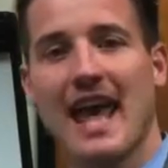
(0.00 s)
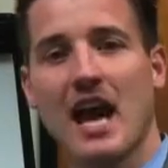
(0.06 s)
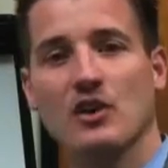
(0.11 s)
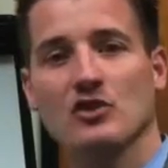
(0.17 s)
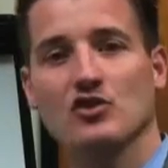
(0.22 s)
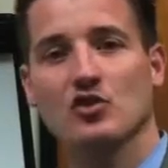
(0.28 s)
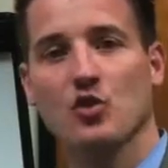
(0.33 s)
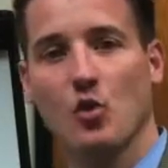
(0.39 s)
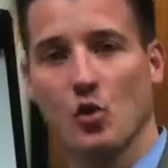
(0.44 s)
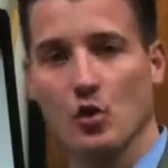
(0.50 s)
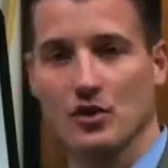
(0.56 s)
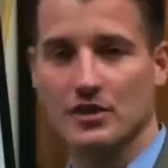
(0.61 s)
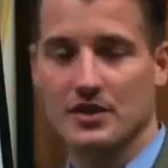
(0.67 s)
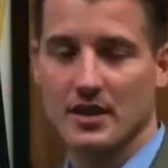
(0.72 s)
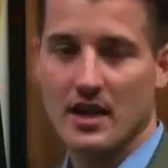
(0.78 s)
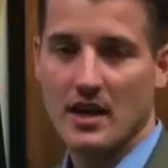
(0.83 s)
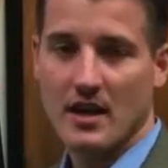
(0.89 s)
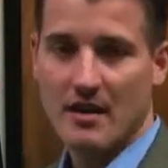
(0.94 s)
count
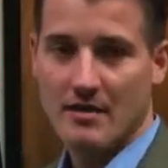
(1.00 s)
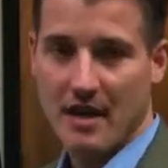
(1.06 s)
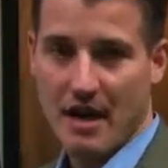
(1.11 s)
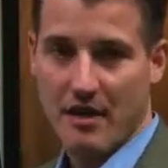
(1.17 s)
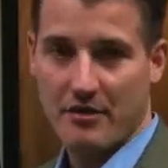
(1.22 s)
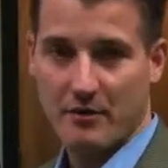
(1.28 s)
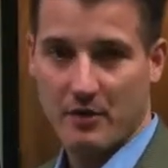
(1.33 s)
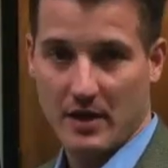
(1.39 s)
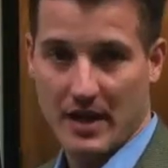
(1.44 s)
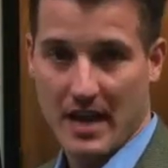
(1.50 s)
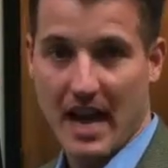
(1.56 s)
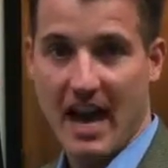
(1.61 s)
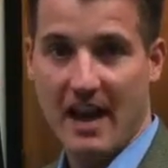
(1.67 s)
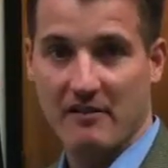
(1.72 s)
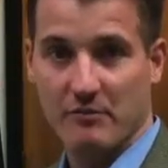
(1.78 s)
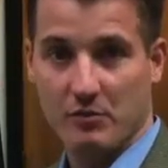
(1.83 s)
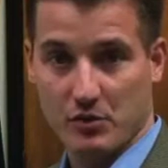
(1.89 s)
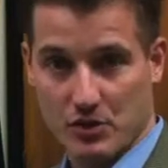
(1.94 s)
towards that
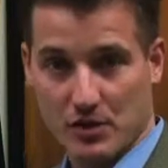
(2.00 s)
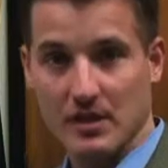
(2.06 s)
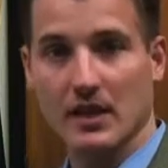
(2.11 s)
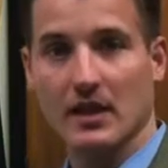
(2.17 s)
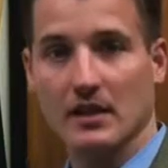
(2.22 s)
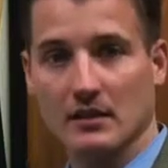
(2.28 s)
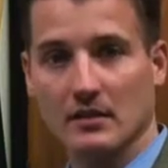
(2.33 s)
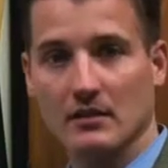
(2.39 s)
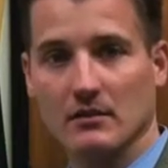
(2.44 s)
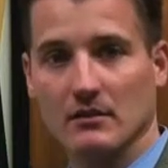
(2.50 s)
3.5%.